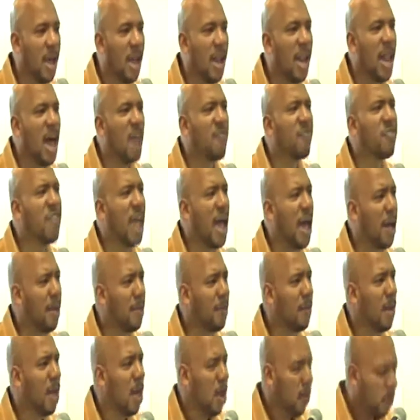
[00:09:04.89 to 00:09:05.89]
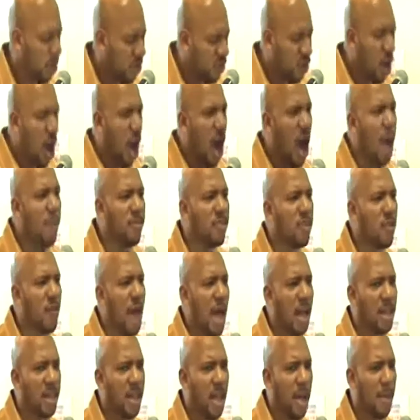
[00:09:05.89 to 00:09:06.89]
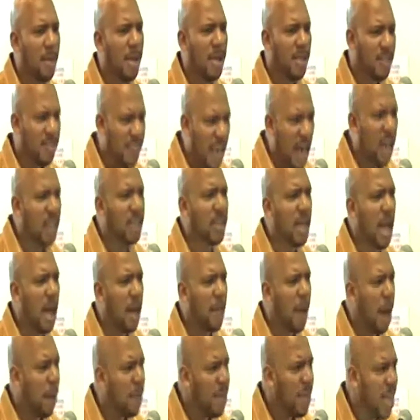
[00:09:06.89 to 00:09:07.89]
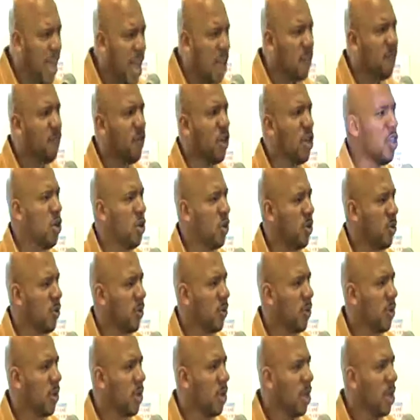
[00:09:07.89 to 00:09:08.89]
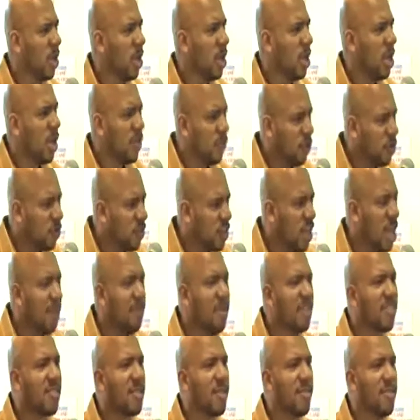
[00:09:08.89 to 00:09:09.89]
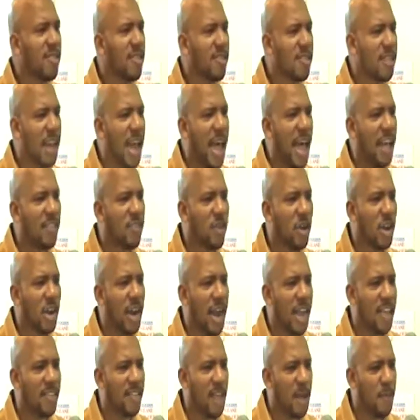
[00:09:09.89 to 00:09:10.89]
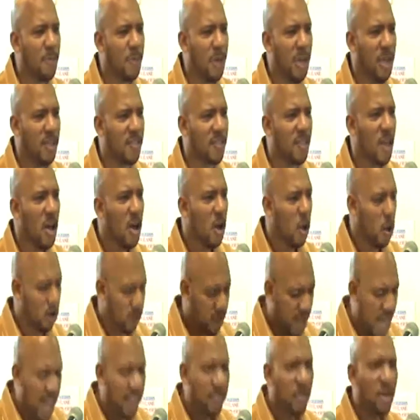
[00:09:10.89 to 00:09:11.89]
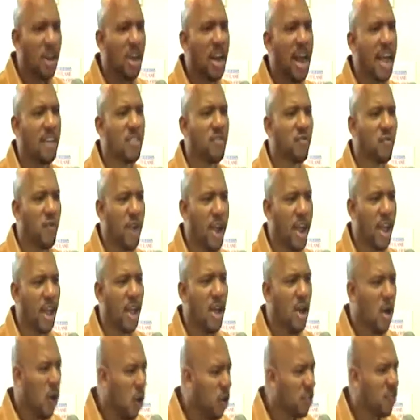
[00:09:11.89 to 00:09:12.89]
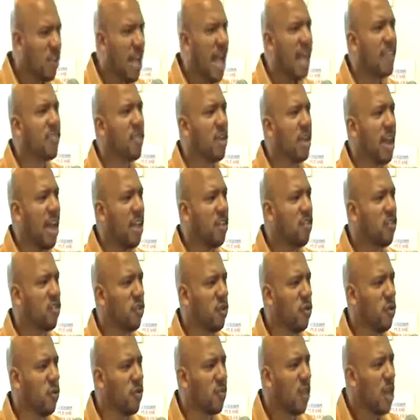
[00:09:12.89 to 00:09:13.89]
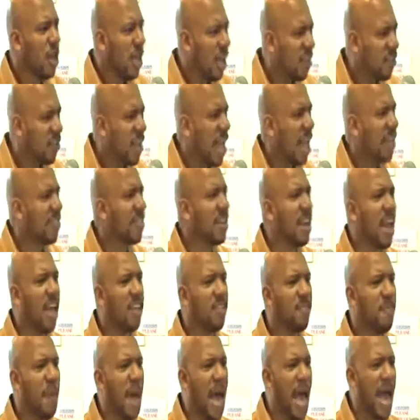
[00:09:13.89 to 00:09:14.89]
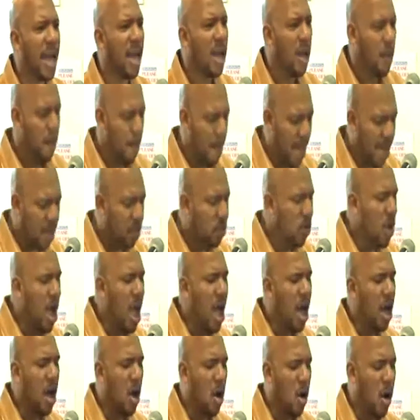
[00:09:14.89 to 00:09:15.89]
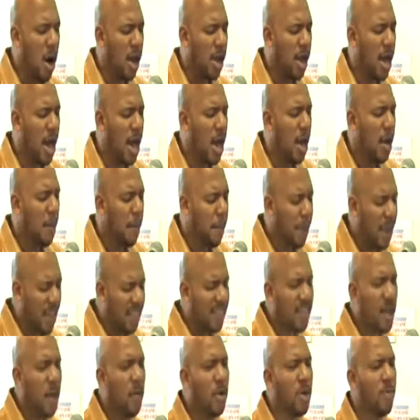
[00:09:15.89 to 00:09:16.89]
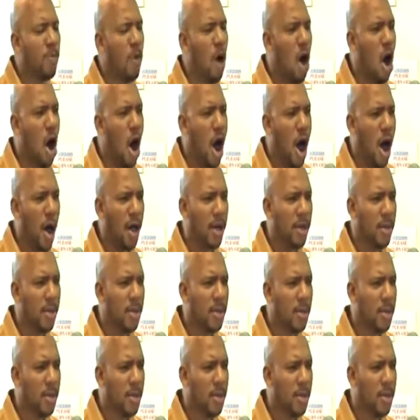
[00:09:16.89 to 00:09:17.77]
Love them. Put your arms around them. Tell them, I'm here for you. If you see a Muslim sister that has on a nice headpiece, or she has on a nice ring, or she has on nice shoes, and she has a nice bag, make dua, oh Allah, bless her with more.